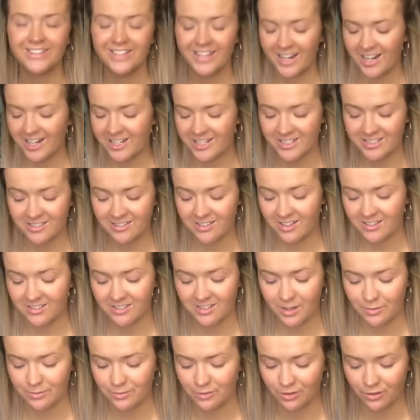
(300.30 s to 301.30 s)
in it and I just think that's
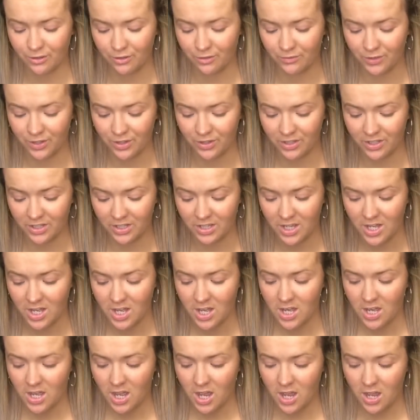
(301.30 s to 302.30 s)
an absolutely lovely thing
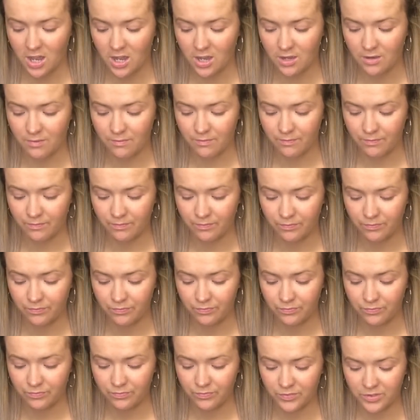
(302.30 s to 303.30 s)
um,
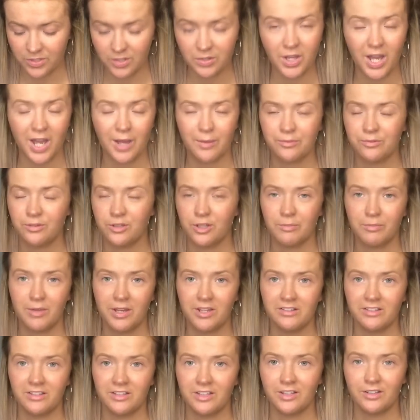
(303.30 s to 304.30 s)
it's an absolutely
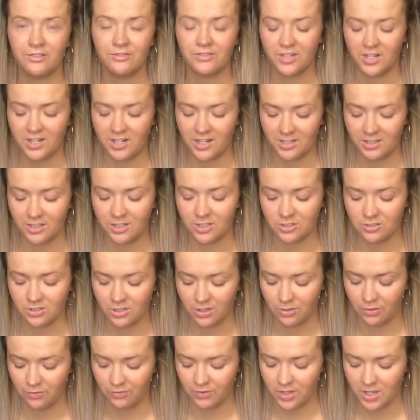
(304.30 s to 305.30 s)
amazing gift and I
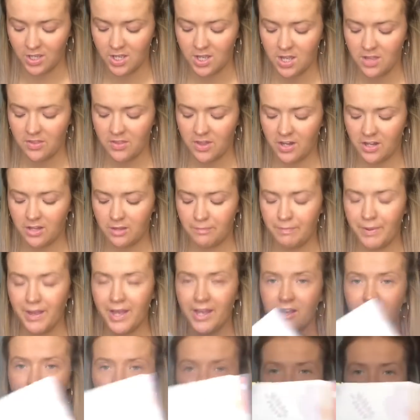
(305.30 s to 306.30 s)
literally love it. Then at the back